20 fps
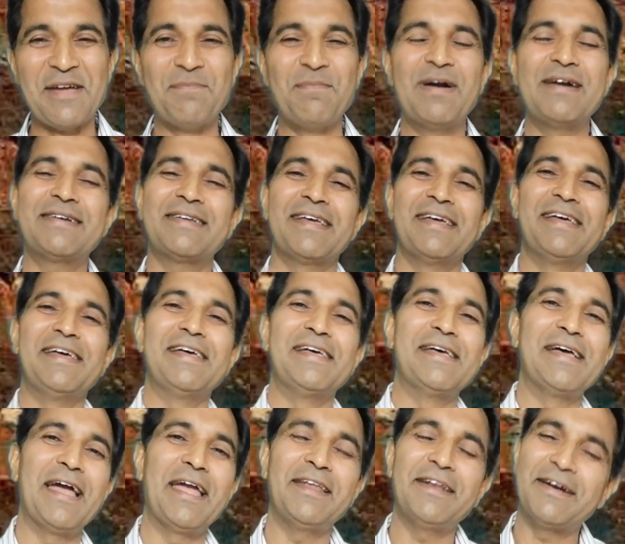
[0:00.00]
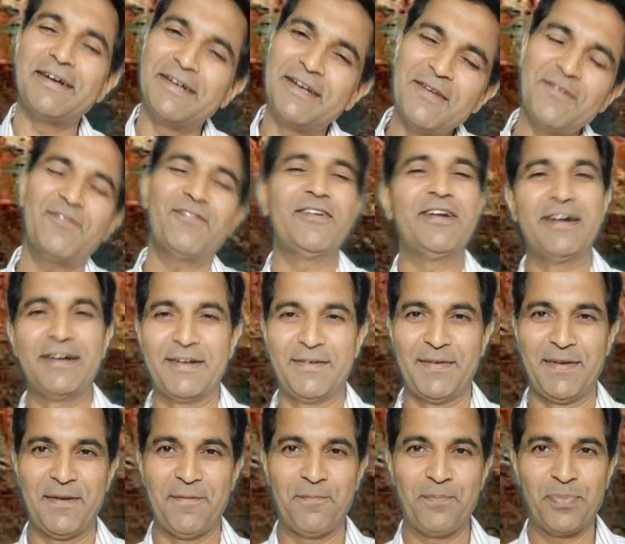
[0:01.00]
But in a different
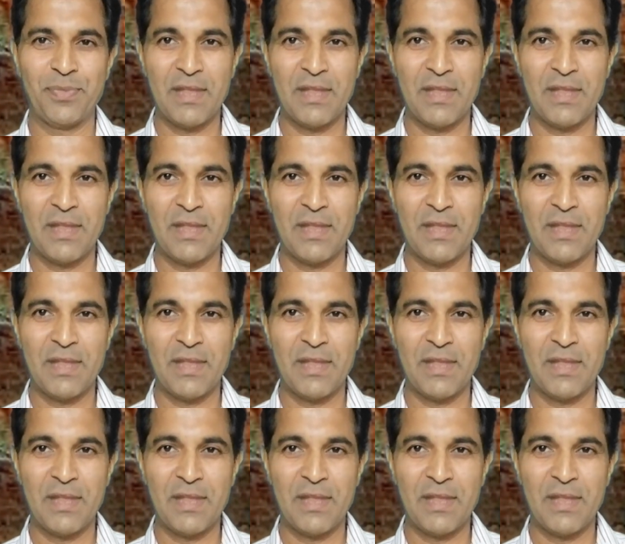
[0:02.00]
way.